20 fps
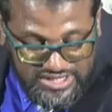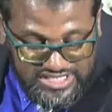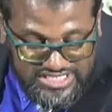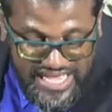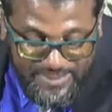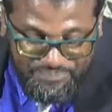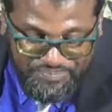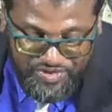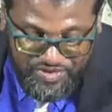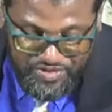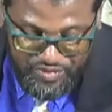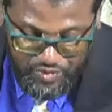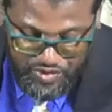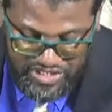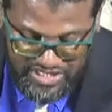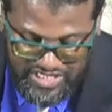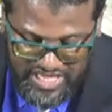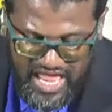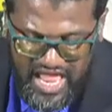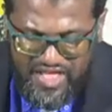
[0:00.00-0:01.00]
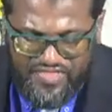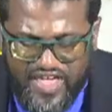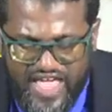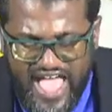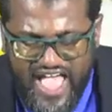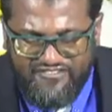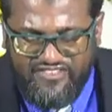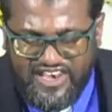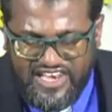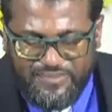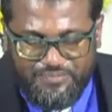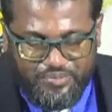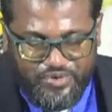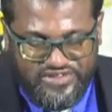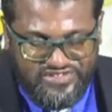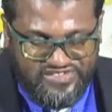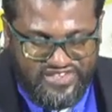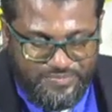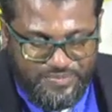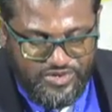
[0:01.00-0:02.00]
chapter 3. The heavenly
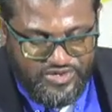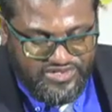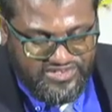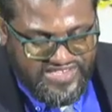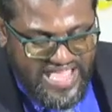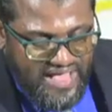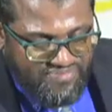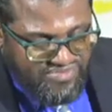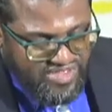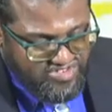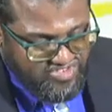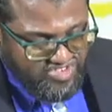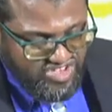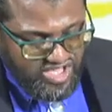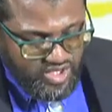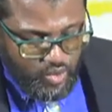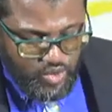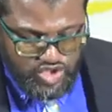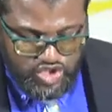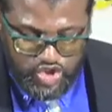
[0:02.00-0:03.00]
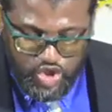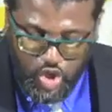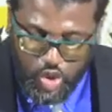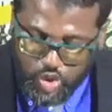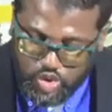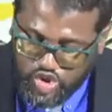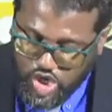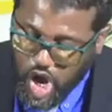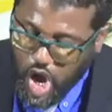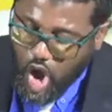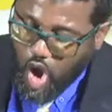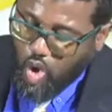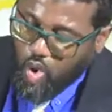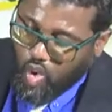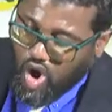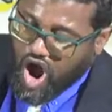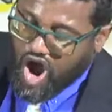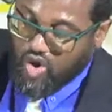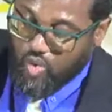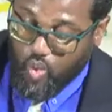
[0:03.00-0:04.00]
principles that distinguish those who
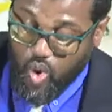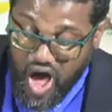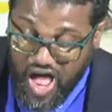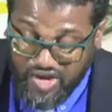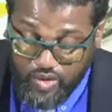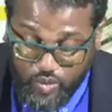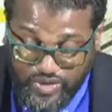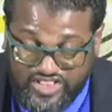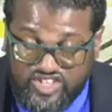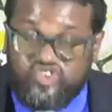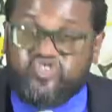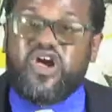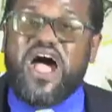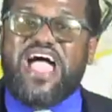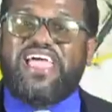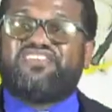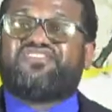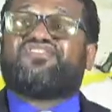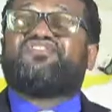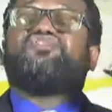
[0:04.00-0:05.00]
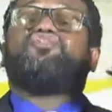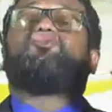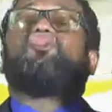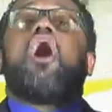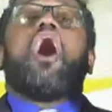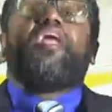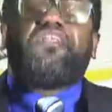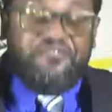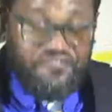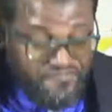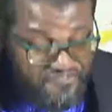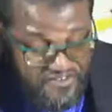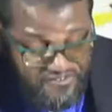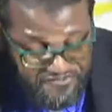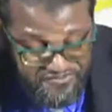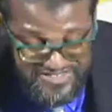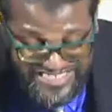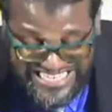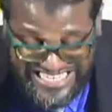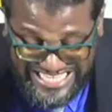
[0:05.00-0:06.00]
are one with Christ, John
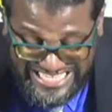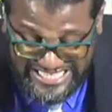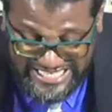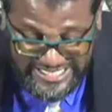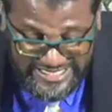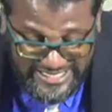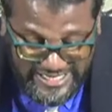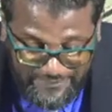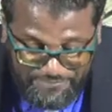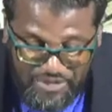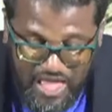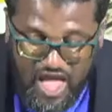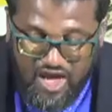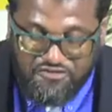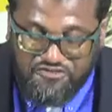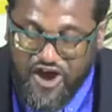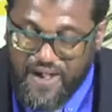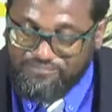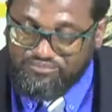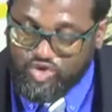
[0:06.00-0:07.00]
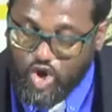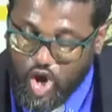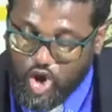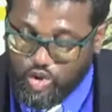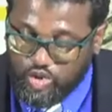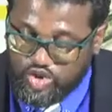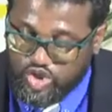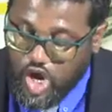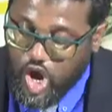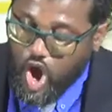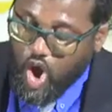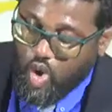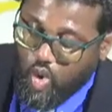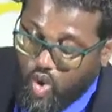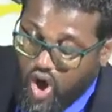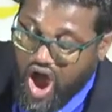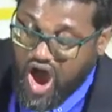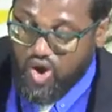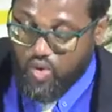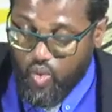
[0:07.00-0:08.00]
15, from those who
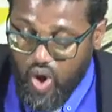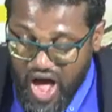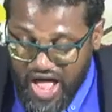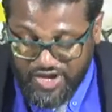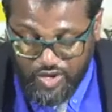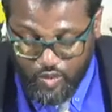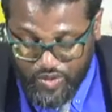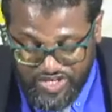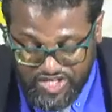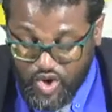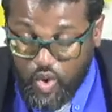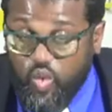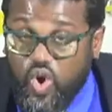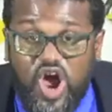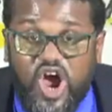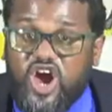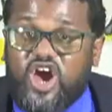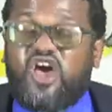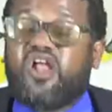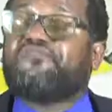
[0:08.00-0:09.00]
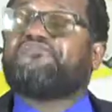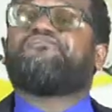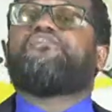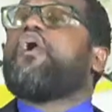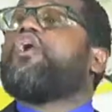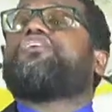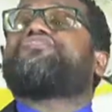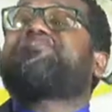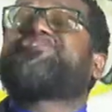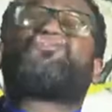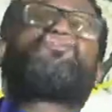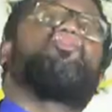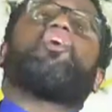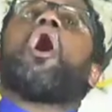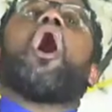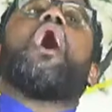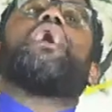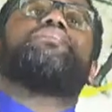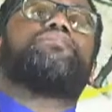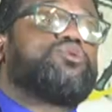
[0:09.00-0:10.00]
are one with the world, First
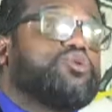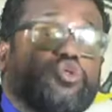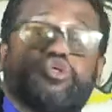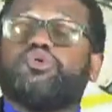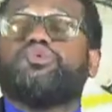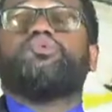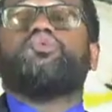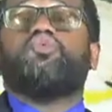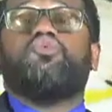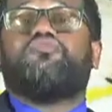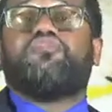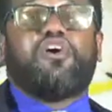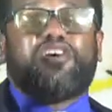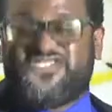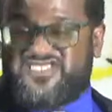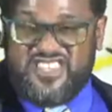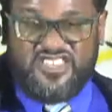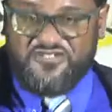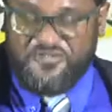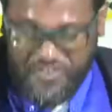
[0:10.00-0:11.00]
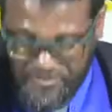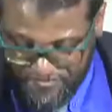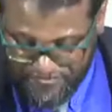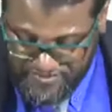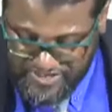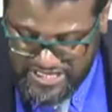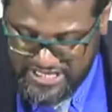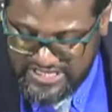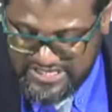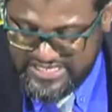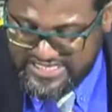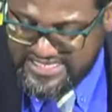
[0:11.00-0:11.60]
John 2, verses 15 to